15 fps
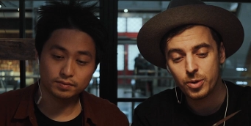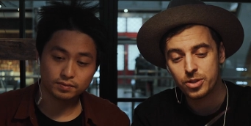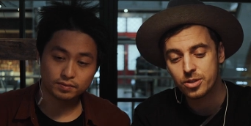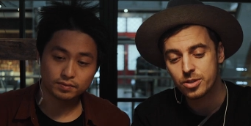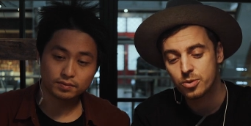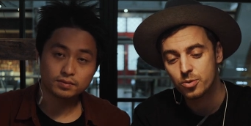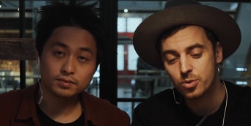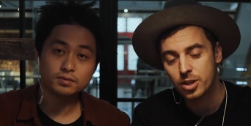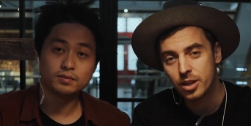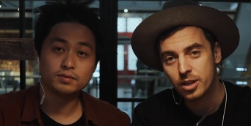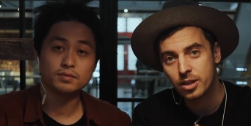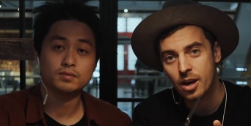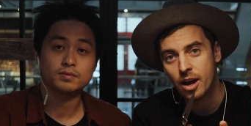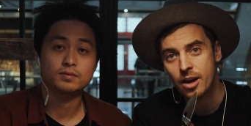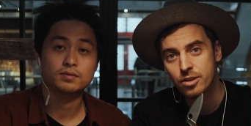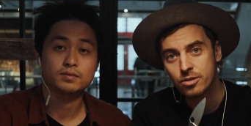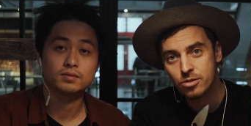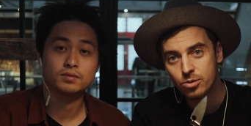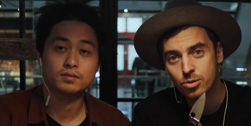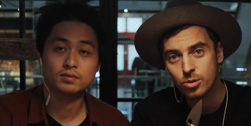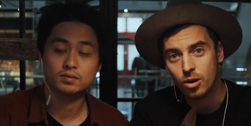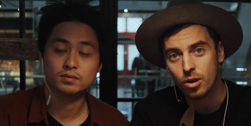Speaker 1: which is really nice
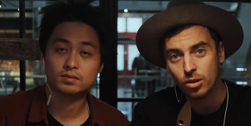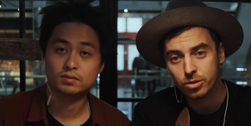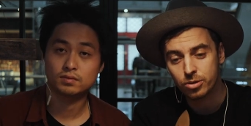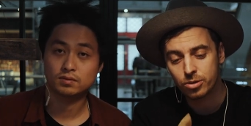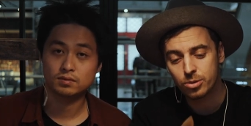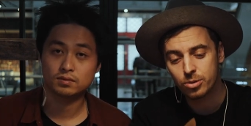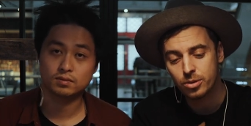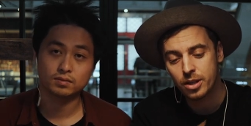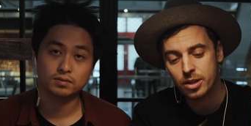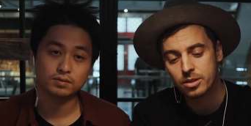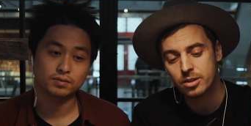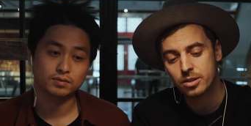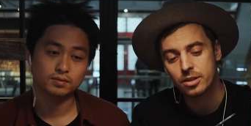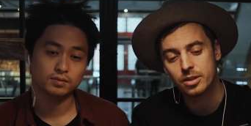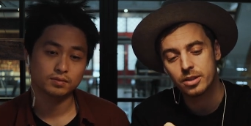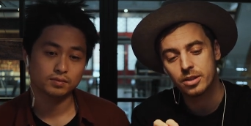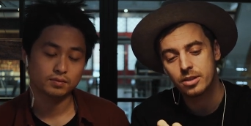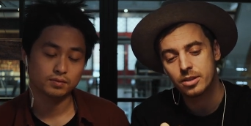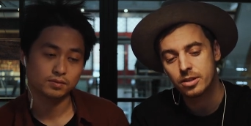to hold to, and uh, it,